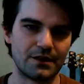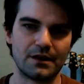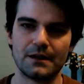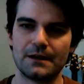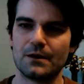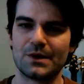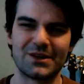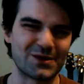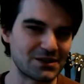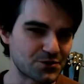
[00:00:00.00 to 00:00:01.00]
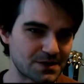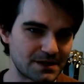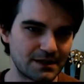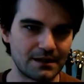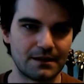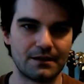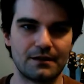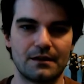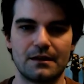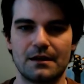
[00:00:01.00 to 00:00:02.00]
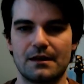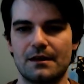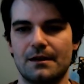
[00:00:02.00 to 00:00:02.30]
what you're interested in, yeah,